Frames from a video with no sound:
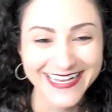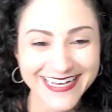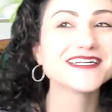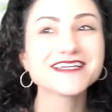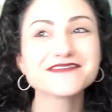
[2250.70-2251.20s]

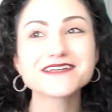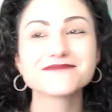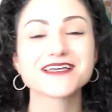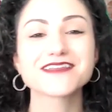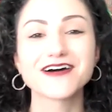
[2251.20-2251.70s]
But even
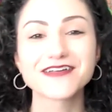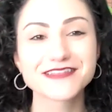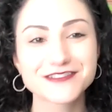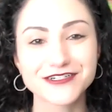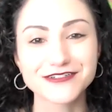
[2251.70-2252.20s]
with all
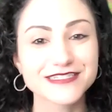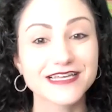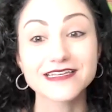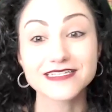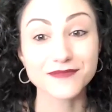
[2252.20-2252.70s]
the struggles
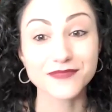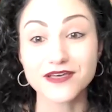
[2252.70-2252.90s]
that like some of